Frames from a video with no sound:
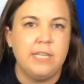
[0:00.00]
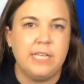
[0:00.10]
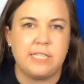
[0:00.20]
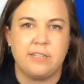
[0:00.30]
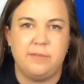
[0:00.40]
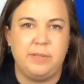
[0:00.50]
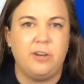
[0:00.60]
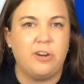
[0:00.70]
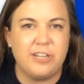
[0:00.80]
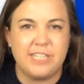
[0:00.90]
It's going to be
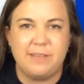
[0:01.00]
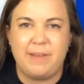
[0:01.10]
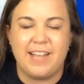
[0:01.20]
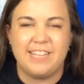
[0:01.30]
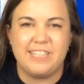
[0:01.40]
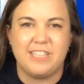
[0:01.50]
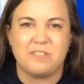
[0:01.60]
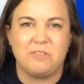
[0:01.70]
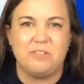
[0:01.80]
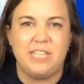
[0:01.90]
hard to get back into
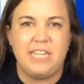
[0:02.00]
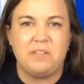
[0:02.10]
this routine,